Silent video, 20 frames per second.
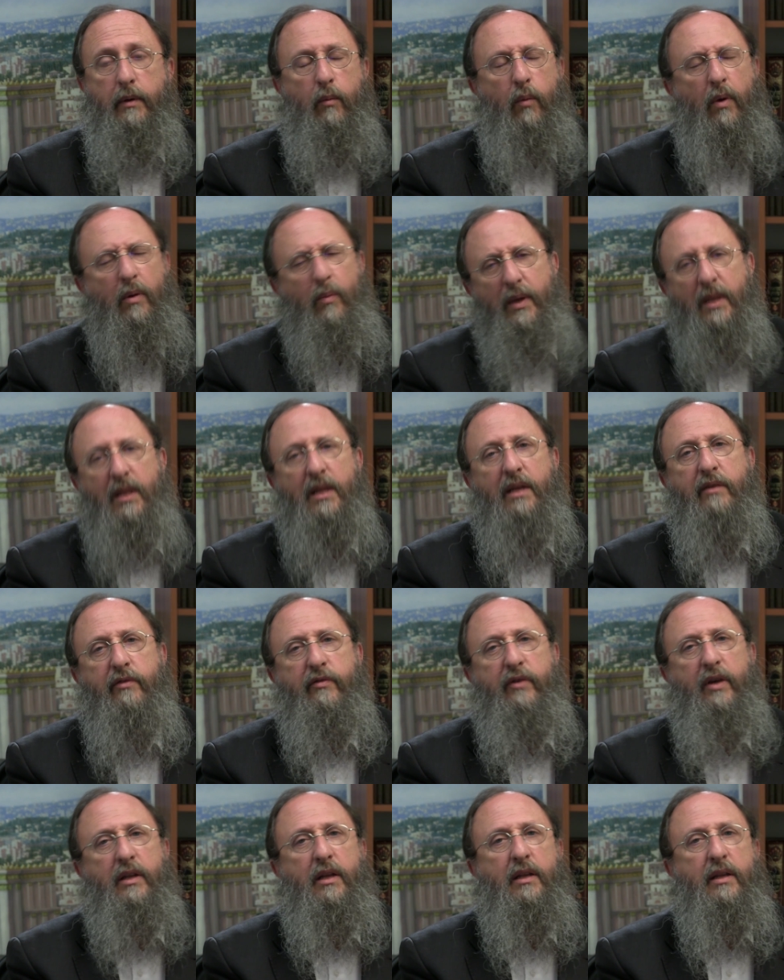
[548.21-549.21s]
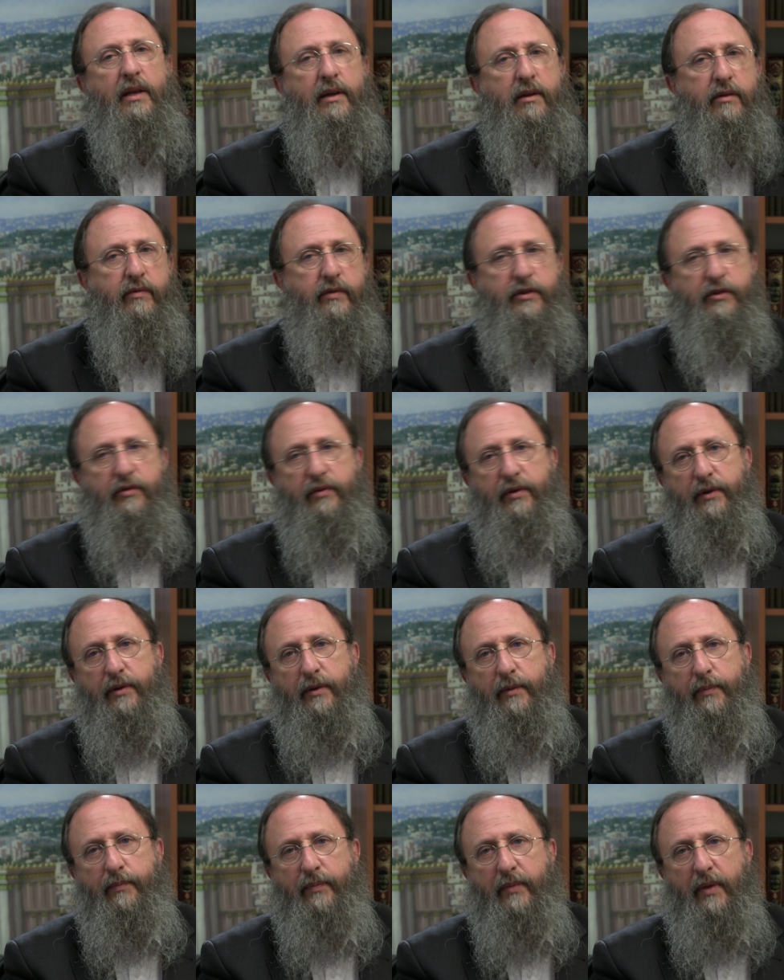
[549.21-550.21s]
When we live in the land of
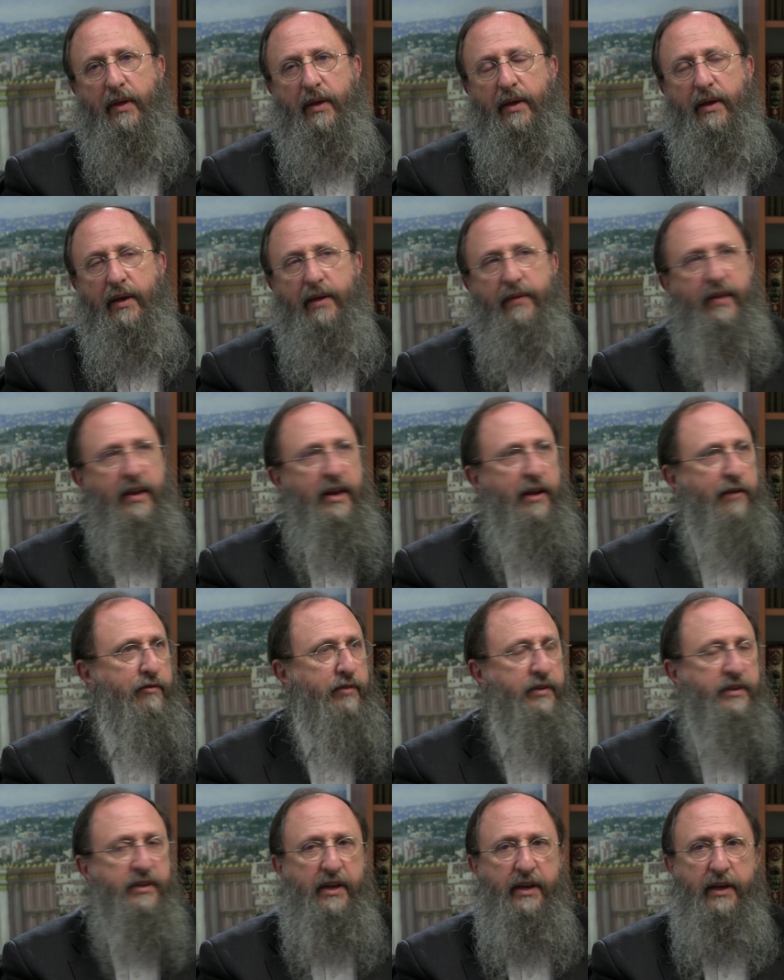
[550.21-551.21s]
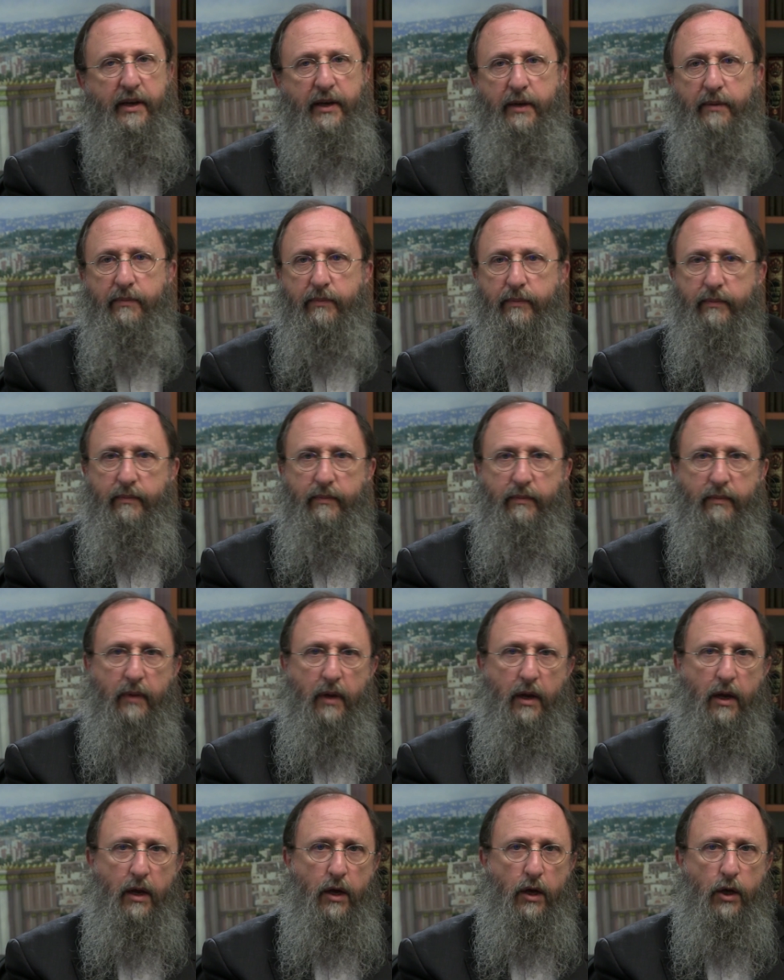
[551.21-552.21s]
Israel, then every day,
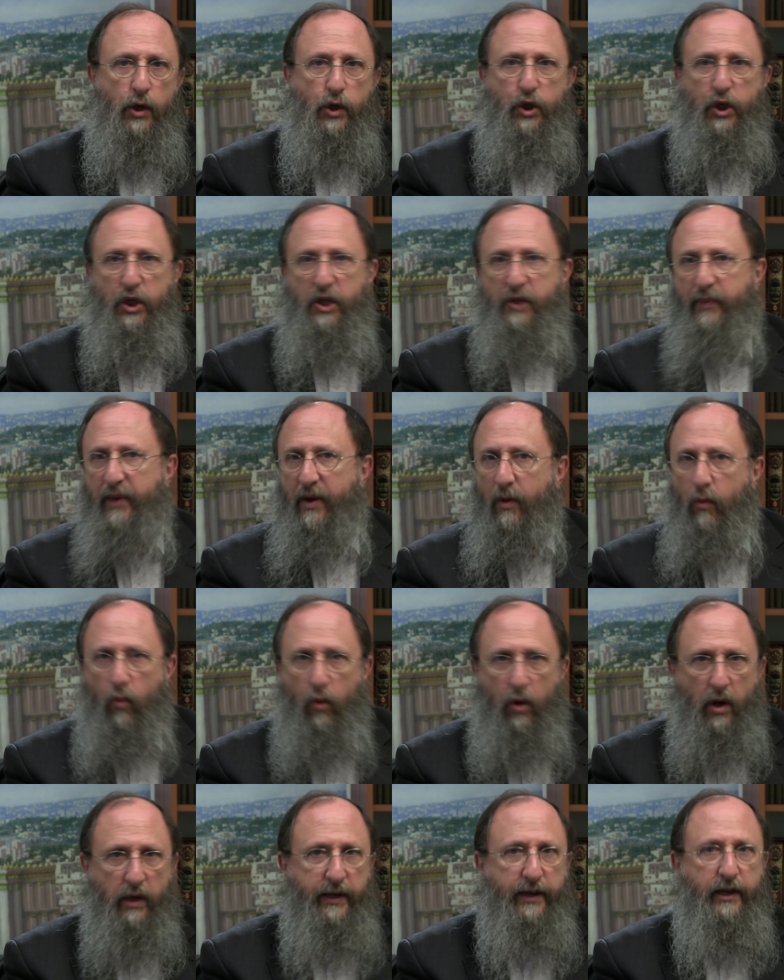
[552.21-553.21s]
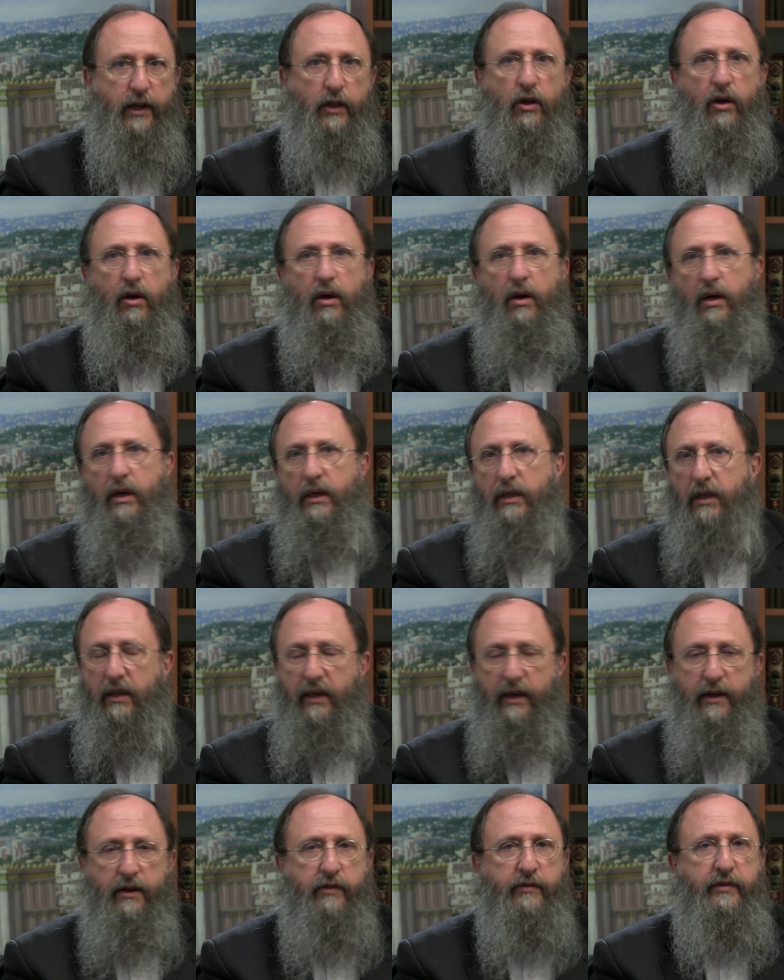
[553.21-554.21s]
just by walking along in the
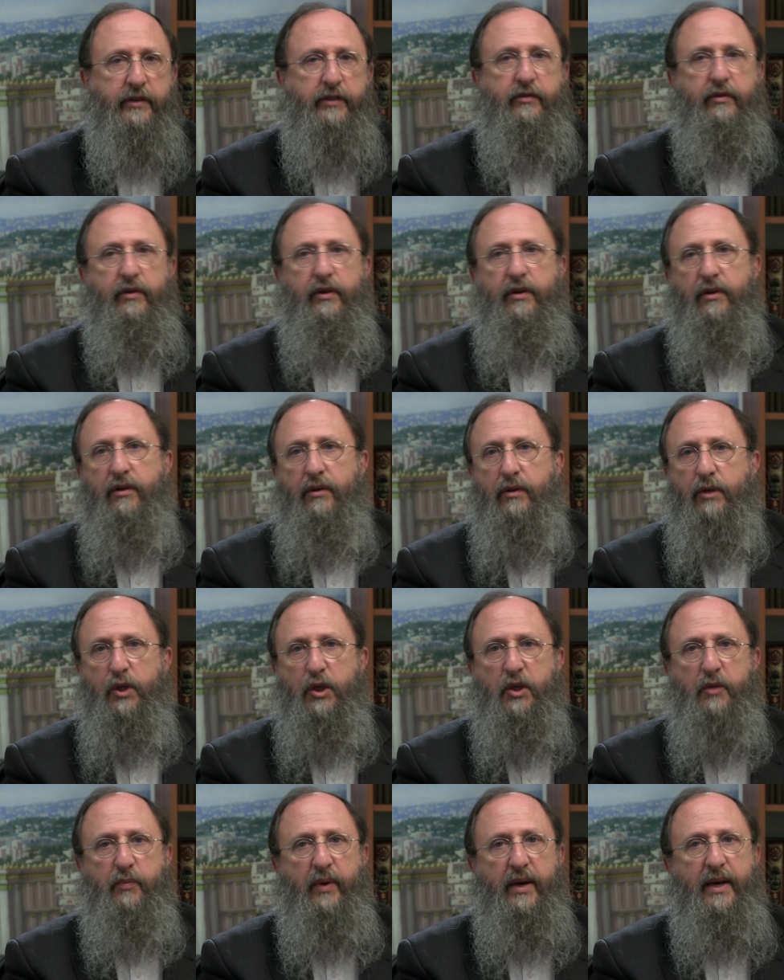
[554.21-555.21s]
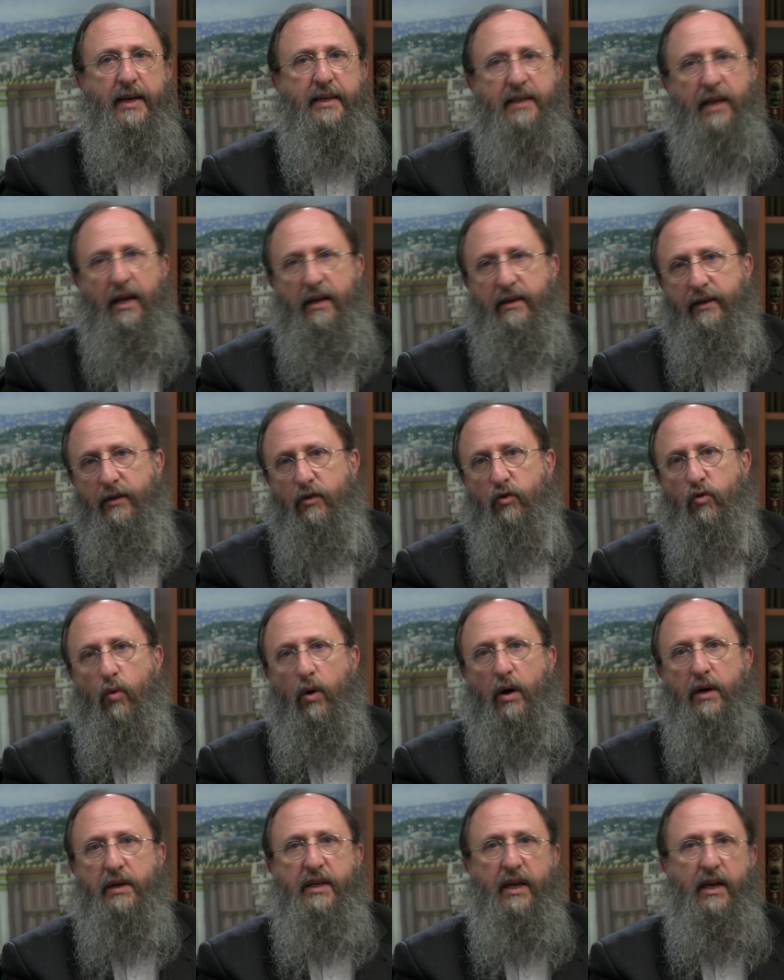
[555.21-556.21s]
land of Israel, just by attending to
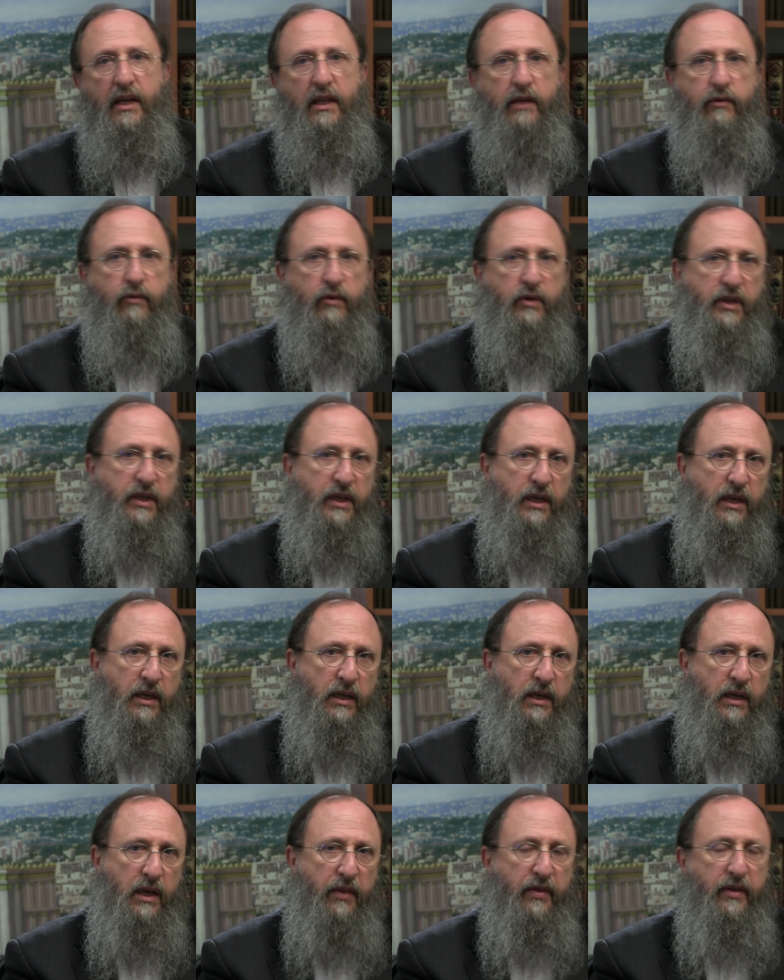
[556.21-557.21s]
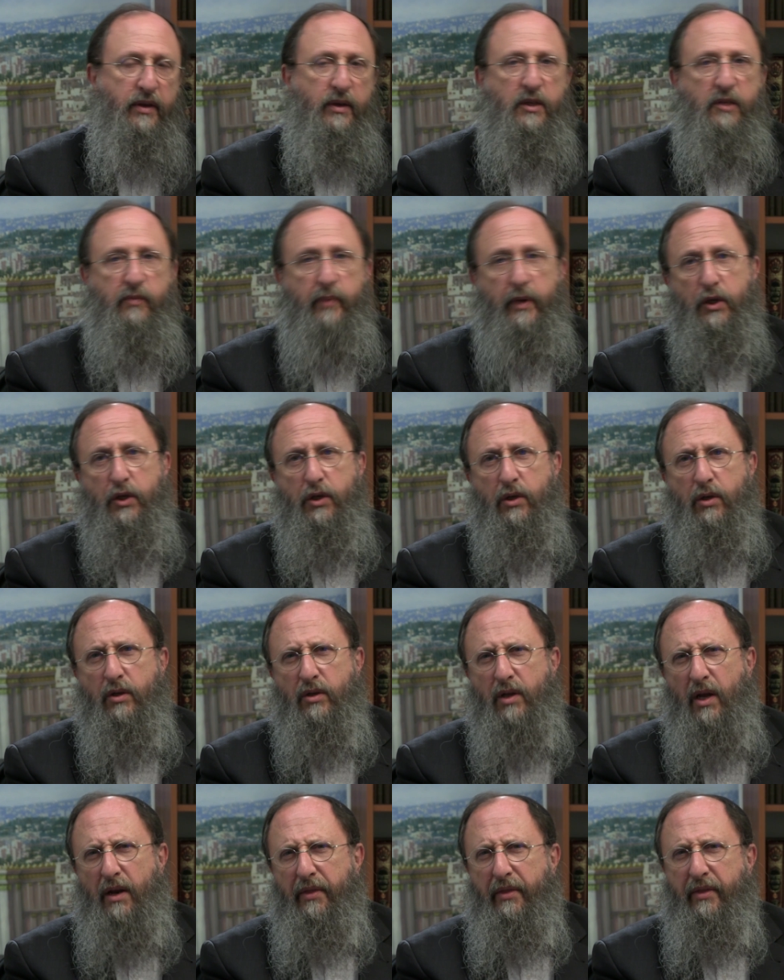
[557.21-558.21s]
our daily routine, nothing special,
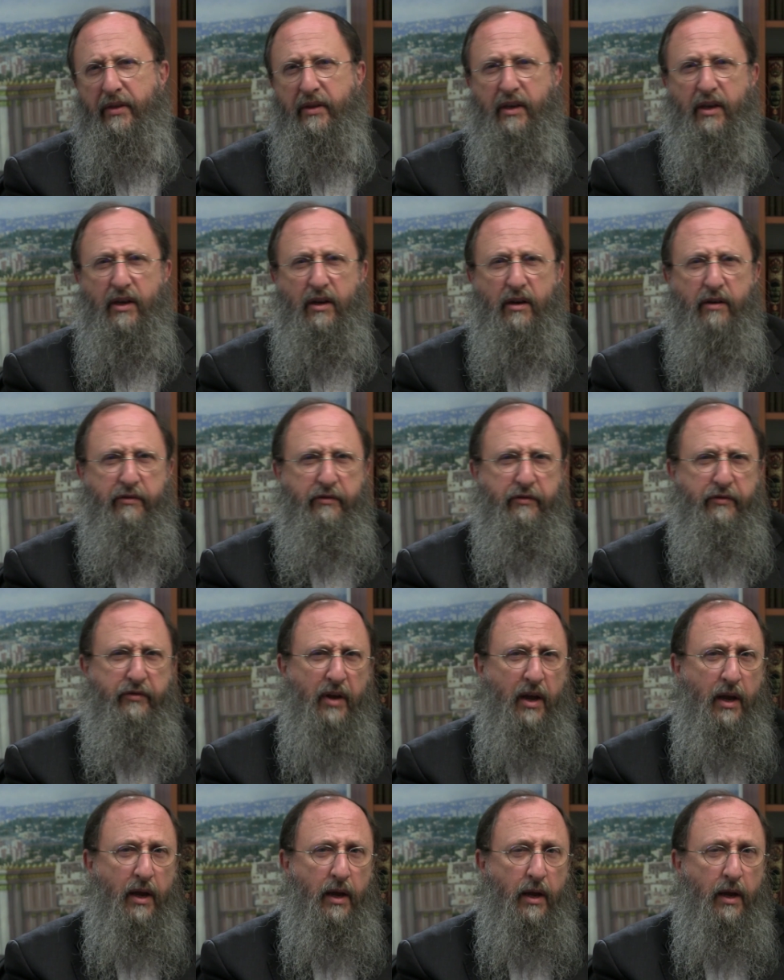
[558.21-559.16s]
not thinking of